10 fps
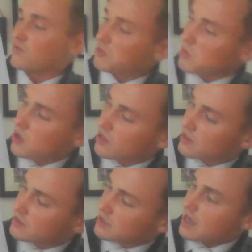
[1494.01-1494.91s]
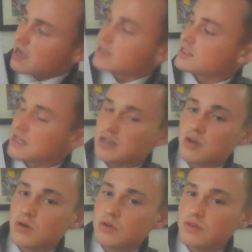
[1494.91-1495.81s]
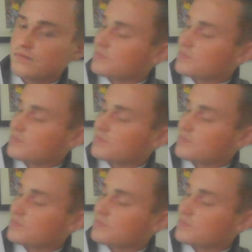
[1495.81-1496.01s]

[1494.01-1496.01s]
from our SA node,